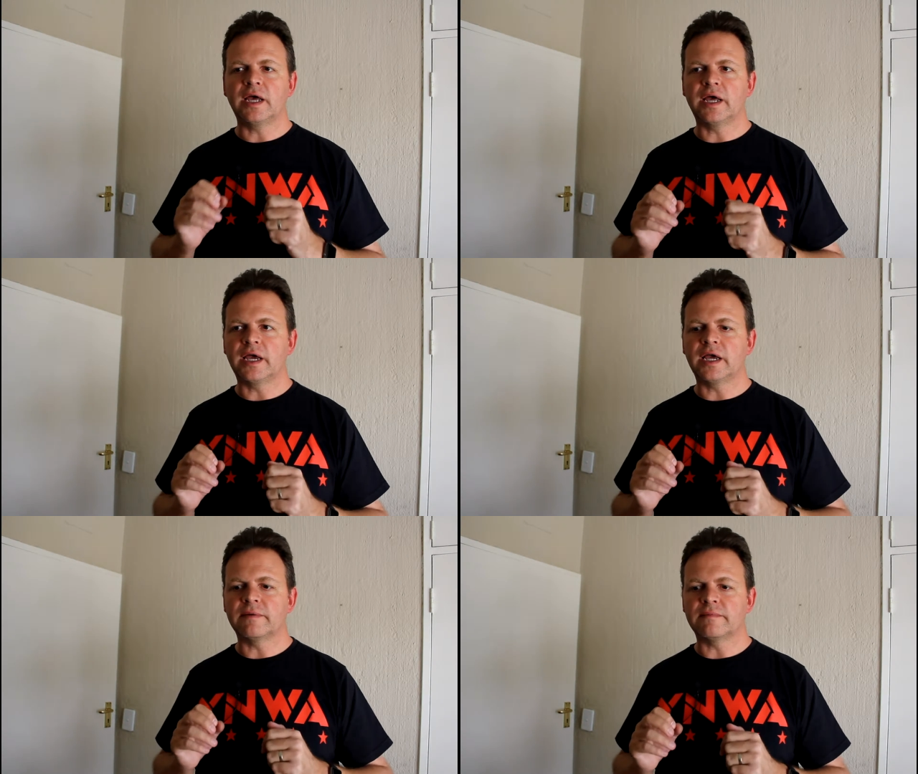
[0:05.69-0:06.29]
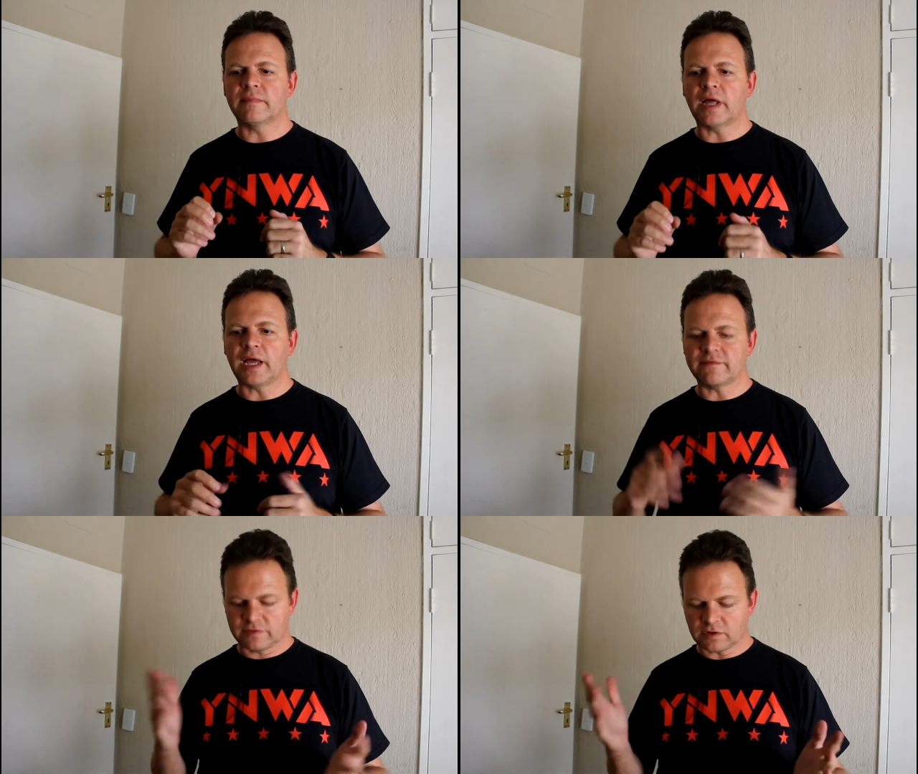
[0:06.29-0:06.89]

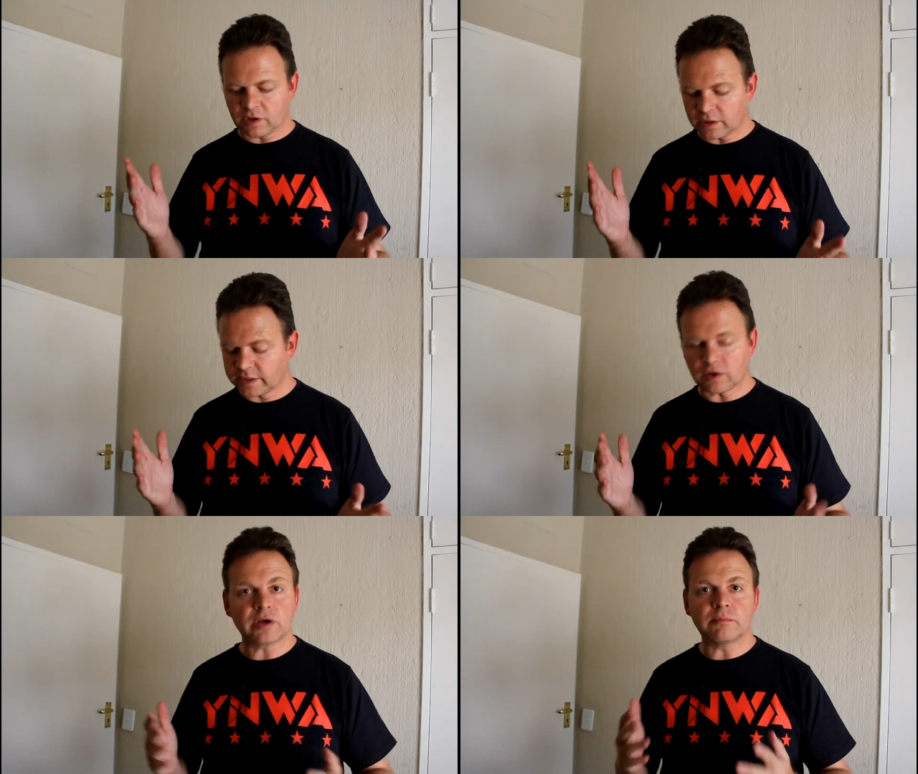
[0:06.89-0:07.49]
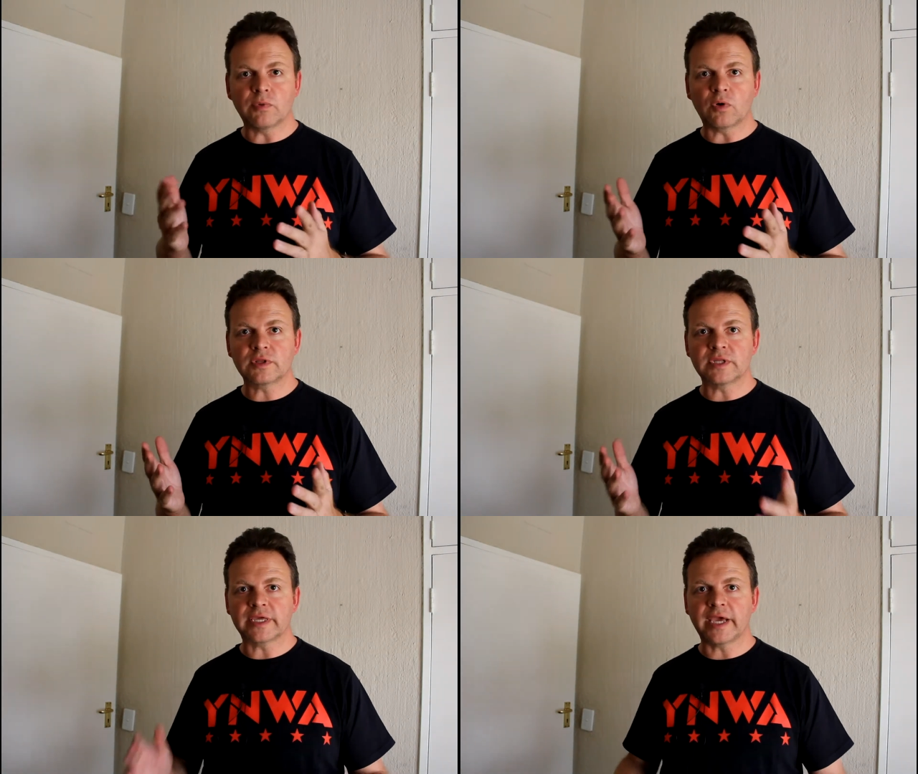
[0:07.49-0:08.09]
I've gone and
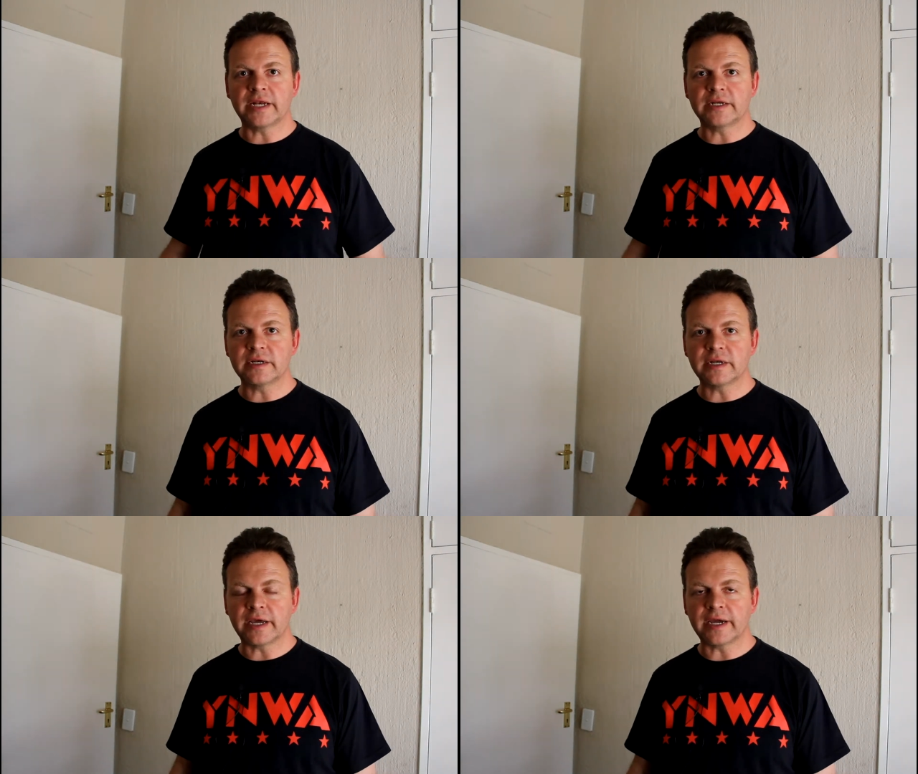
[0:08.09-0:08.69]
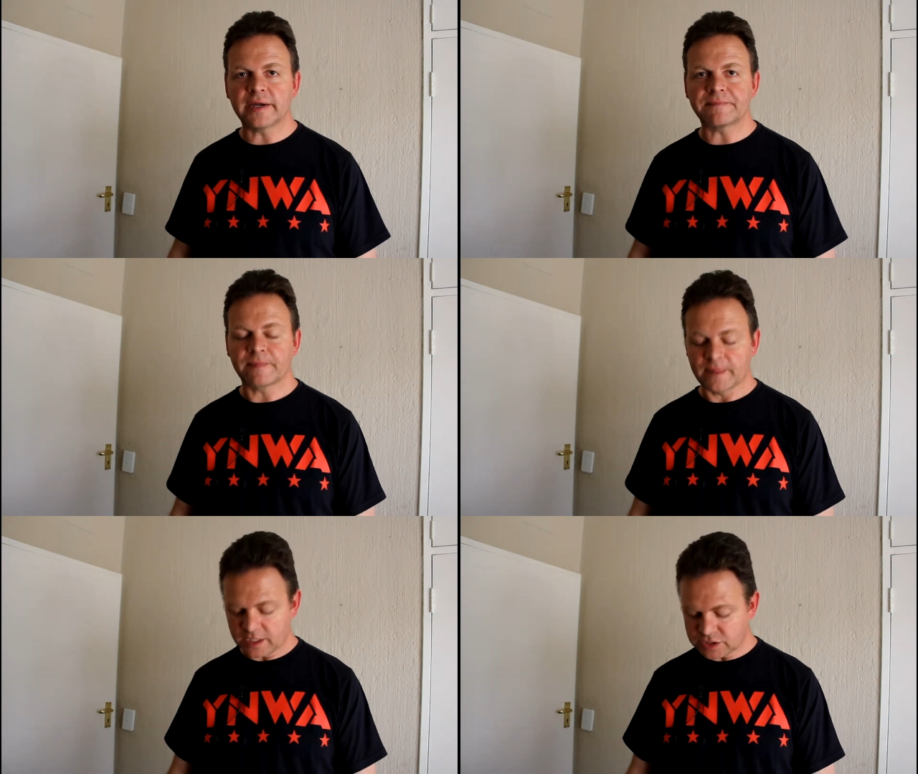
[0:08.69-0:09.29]
bought the Canon
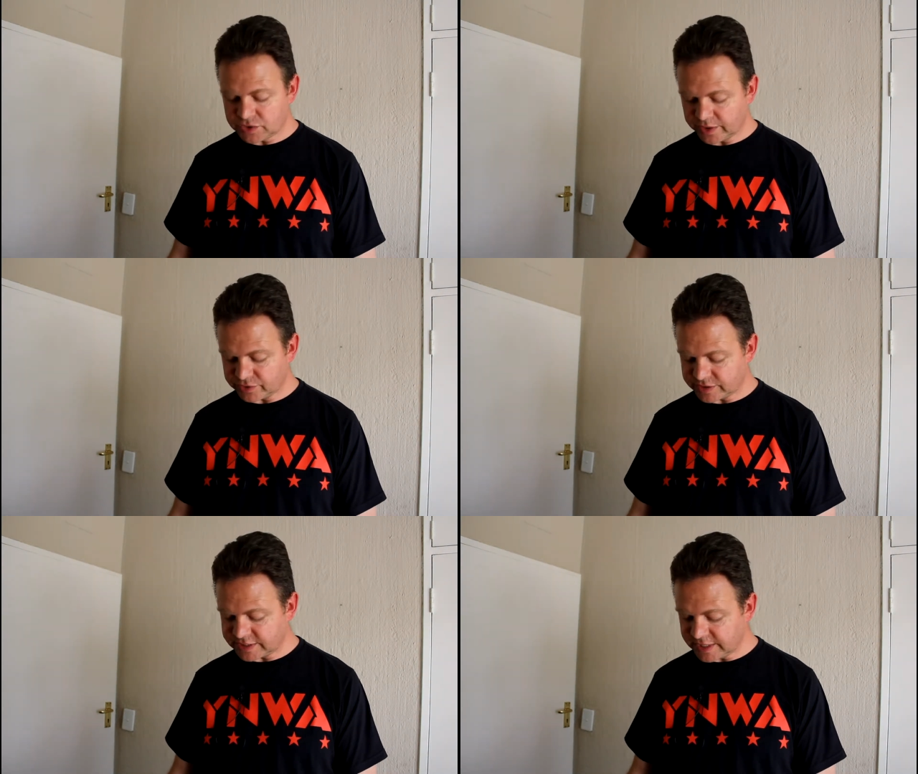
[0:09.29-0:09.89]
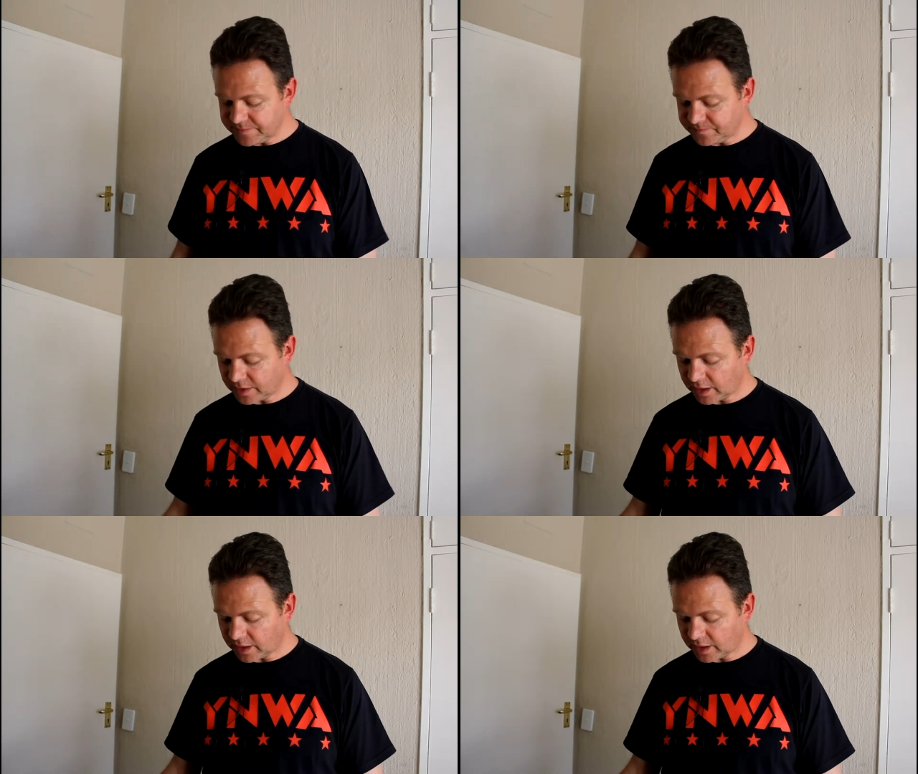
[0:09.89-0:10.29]
200D,